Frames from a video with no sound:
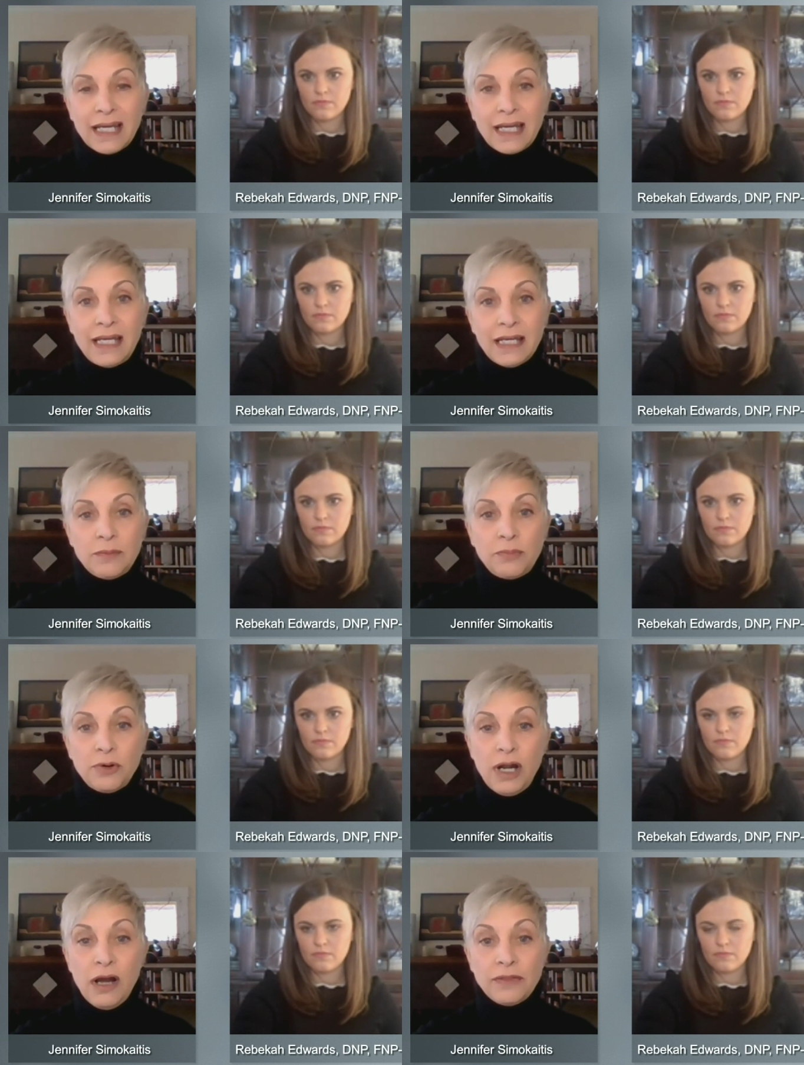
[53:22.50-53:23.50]
Speaker 1: get
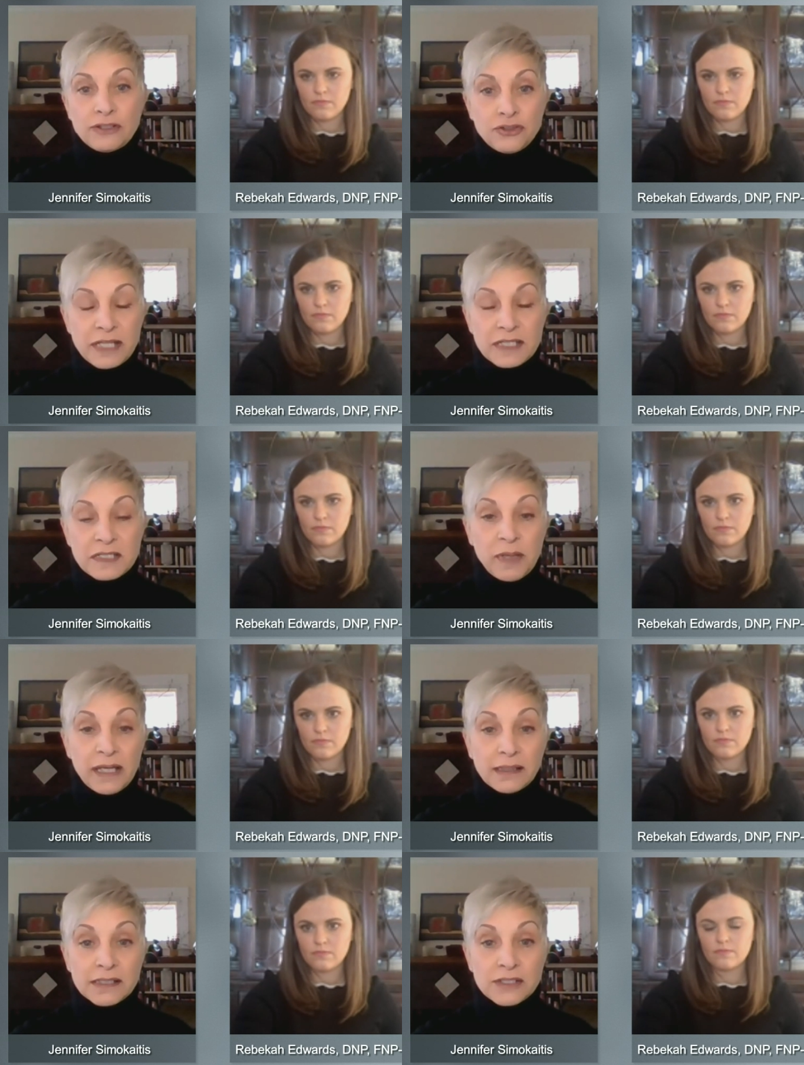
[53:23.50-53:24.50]
put on the transplant
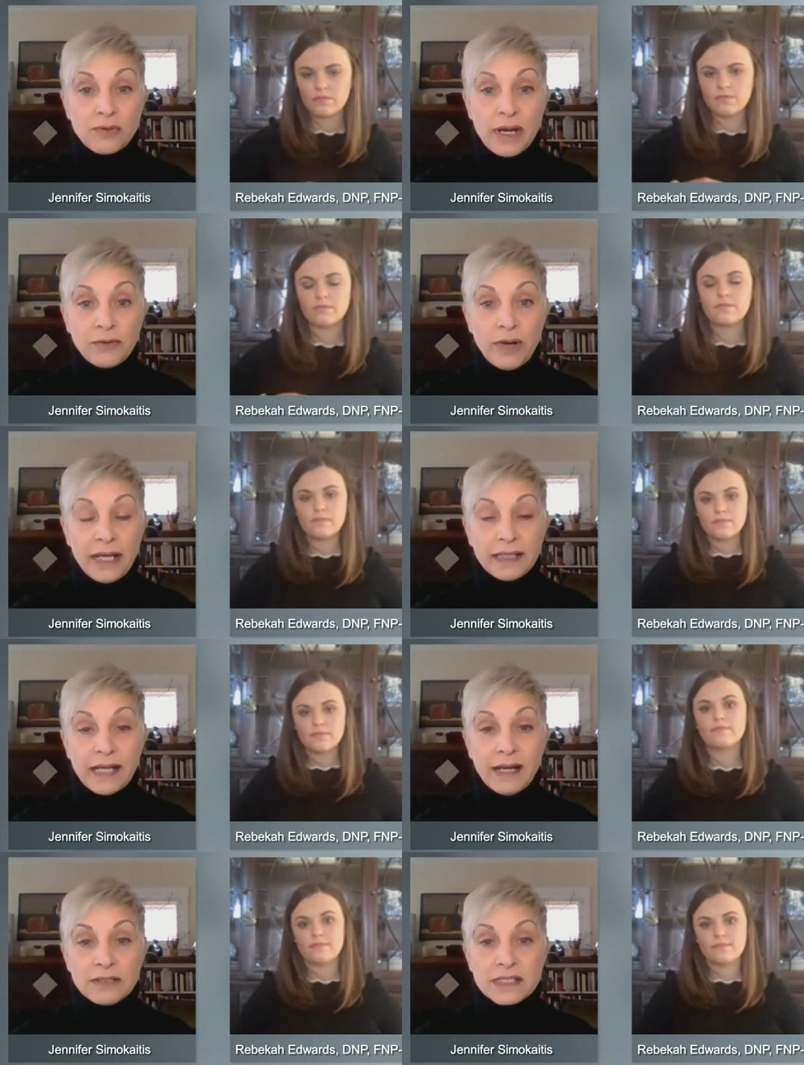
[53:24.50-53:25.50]
list right away? And
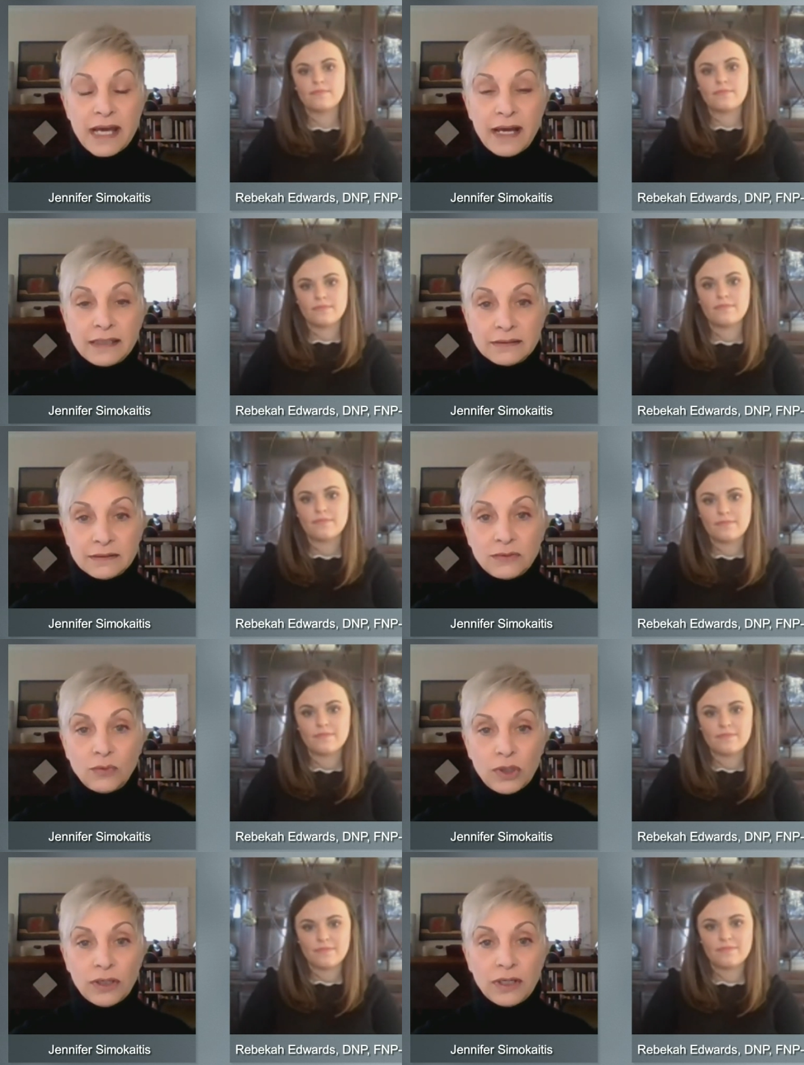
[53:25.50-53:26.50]
how does that
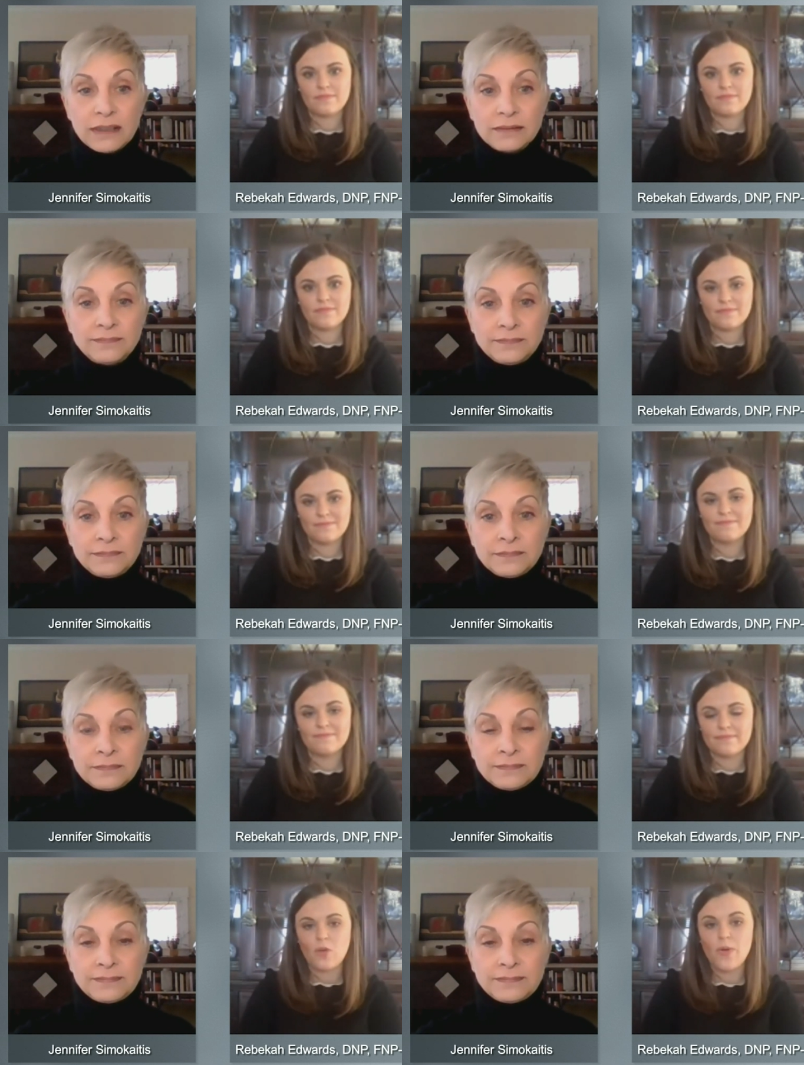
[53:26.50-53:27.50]
work?
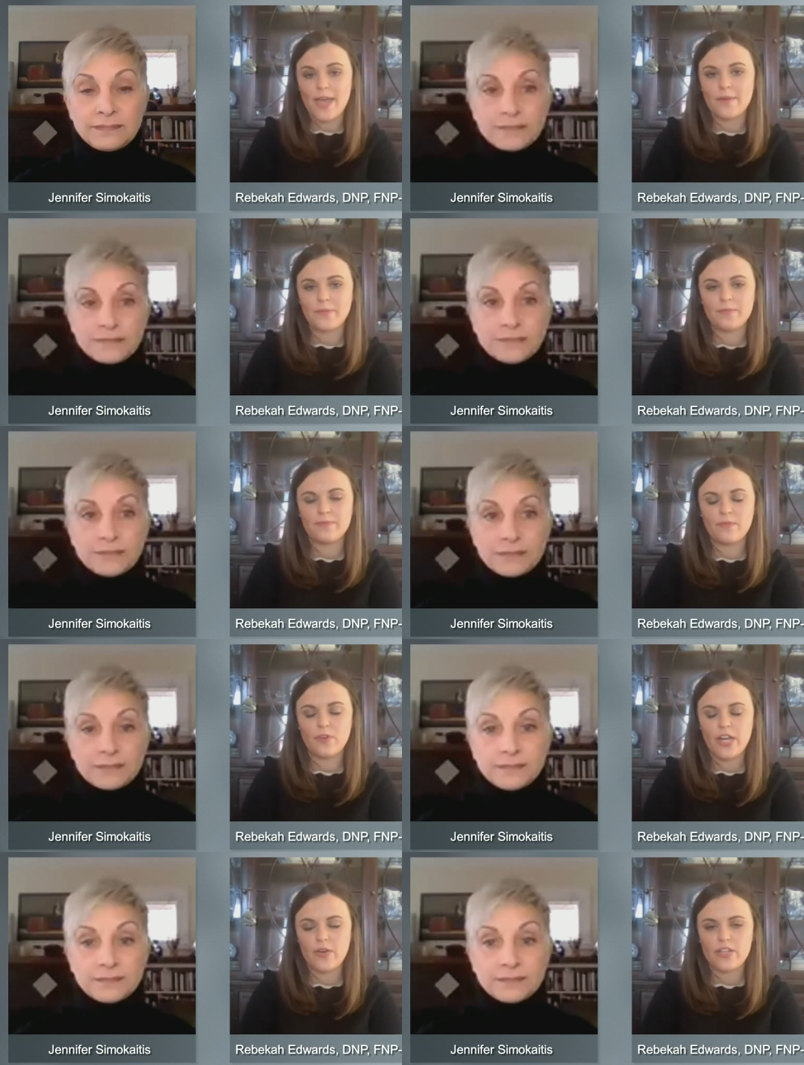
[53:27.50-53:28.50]
Speaker 2: Mm, okay,
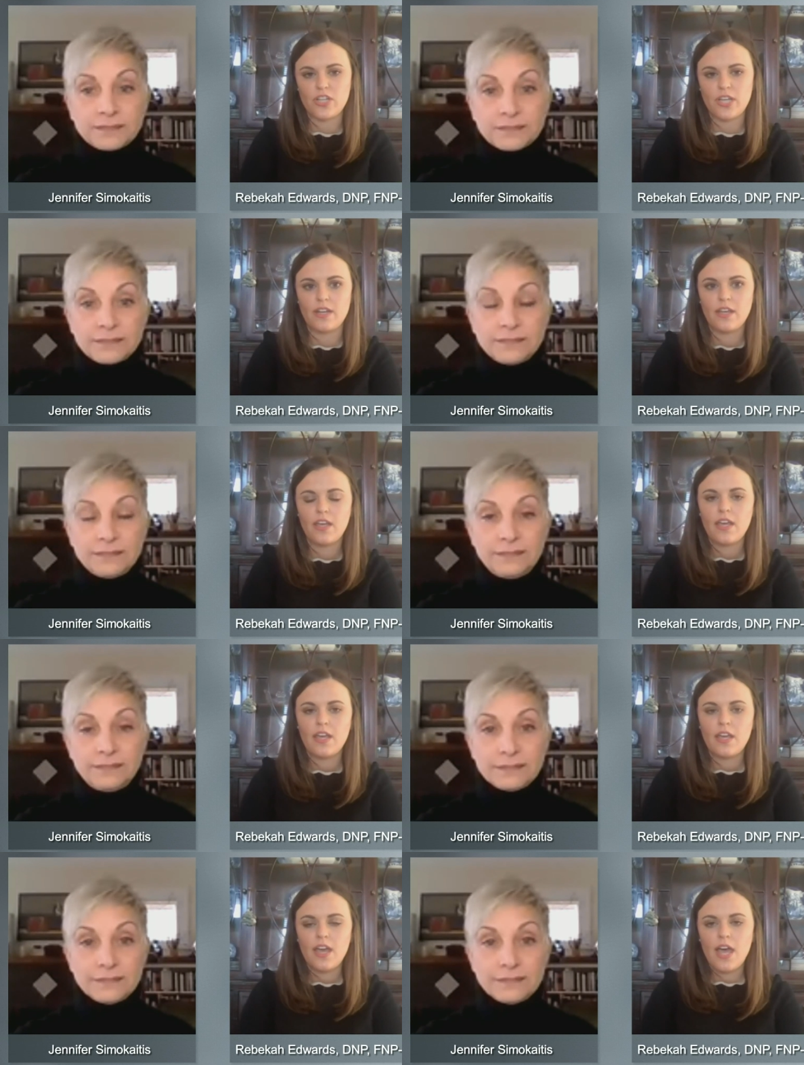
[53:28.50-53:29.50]
great question.
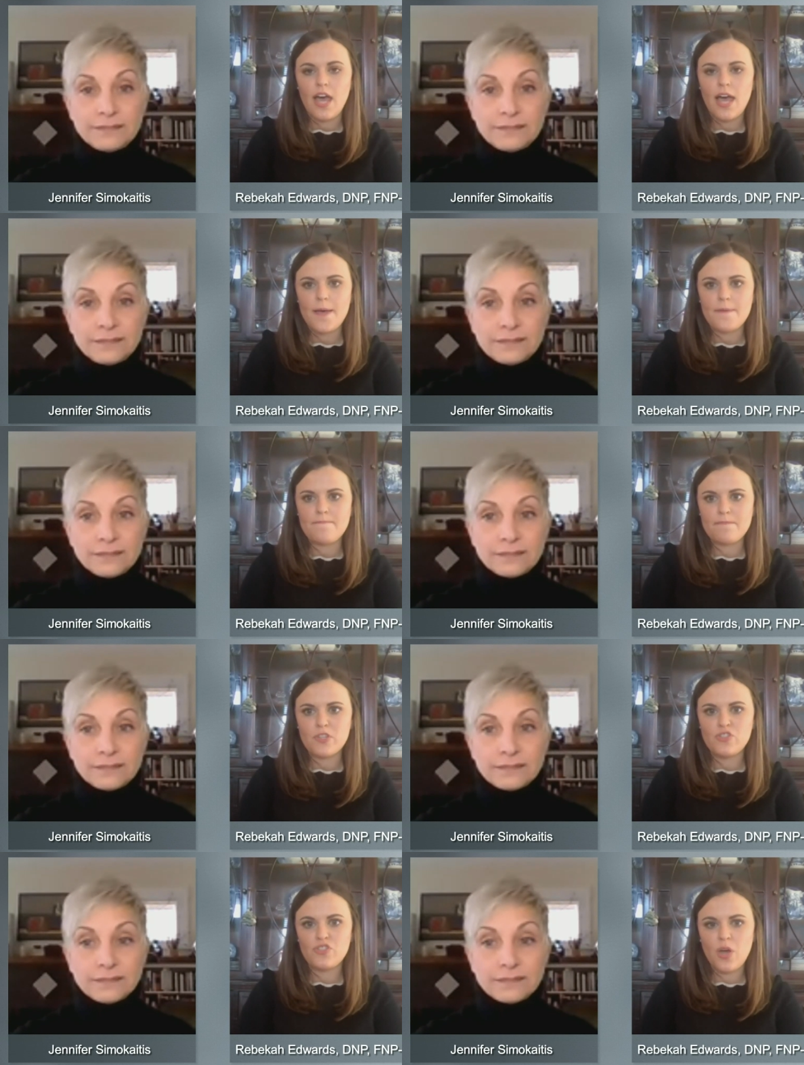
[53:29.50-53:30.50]

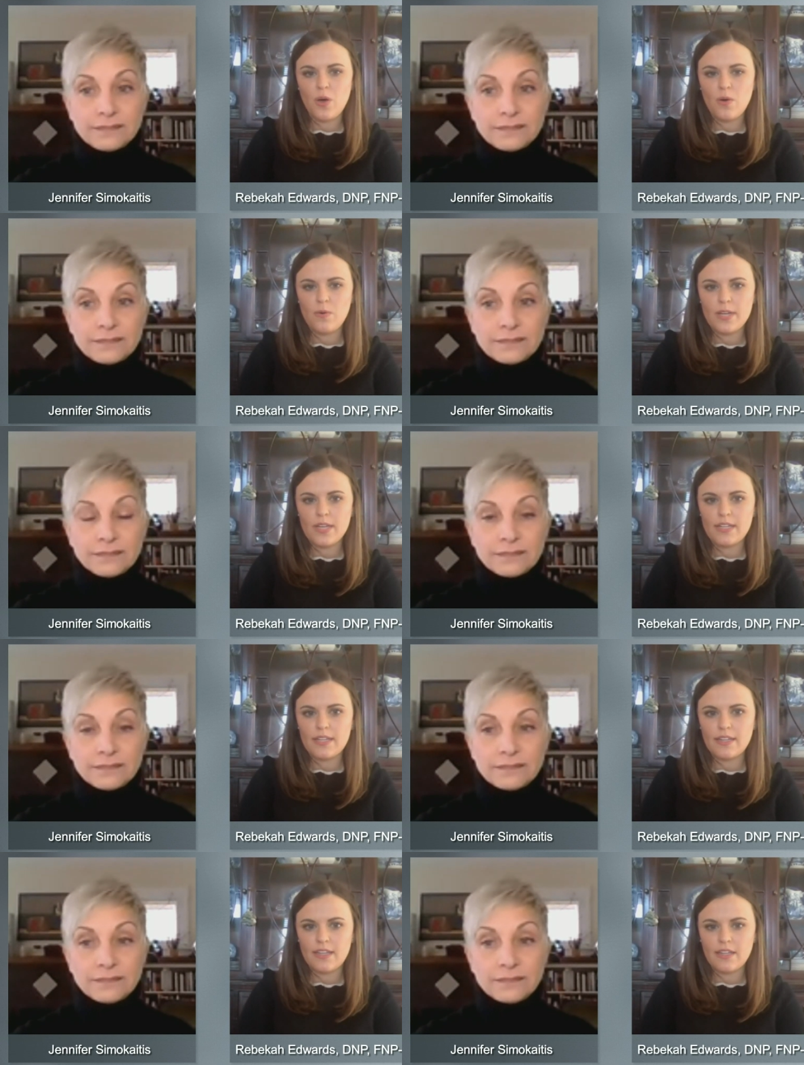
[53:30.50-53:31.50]
Um, so
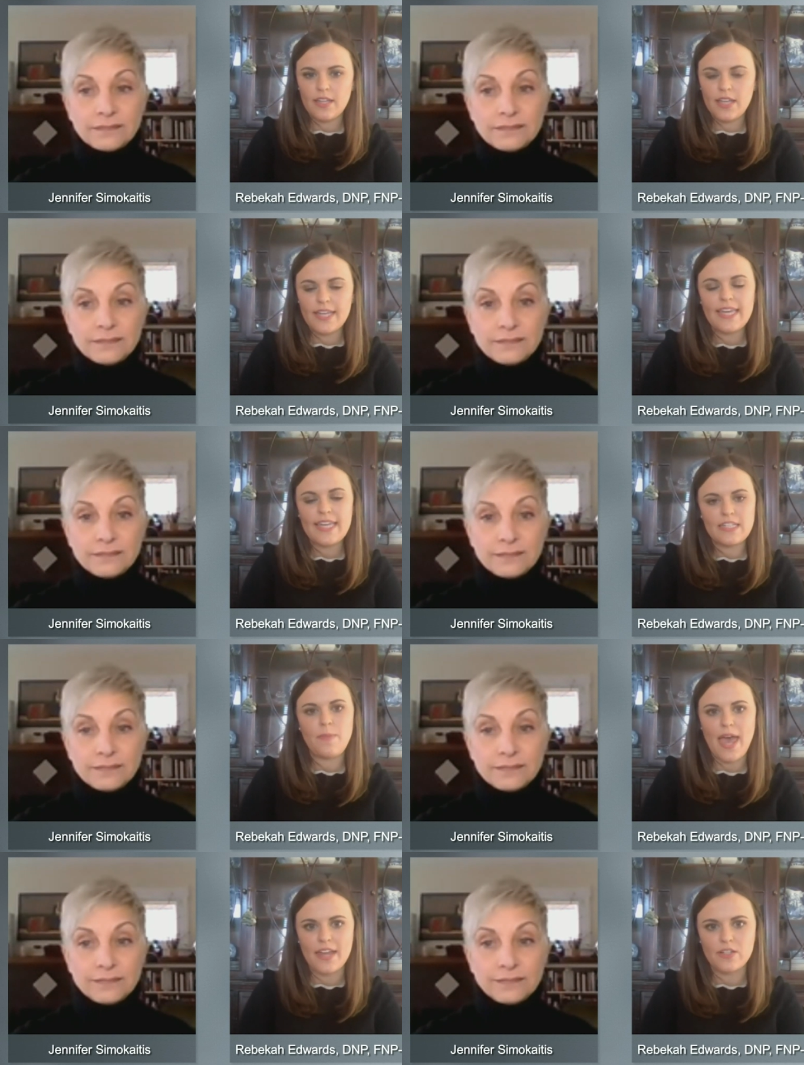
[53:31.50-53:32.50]
it can
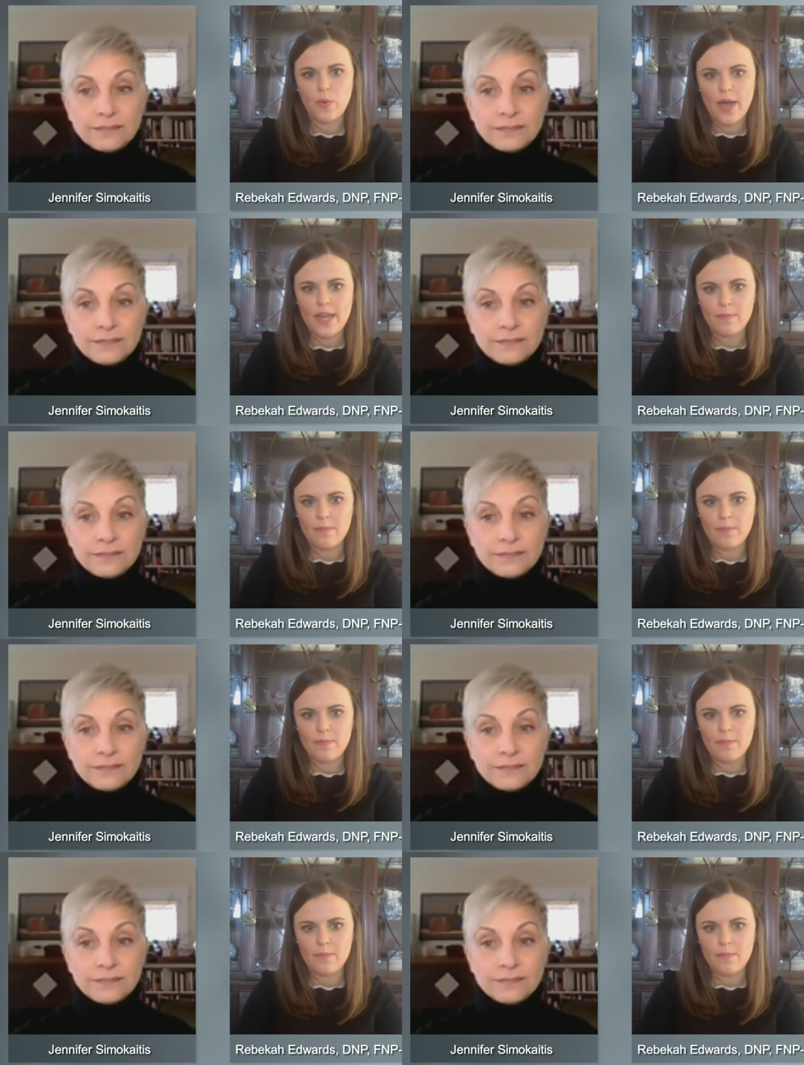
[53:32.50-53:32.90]
depend quite a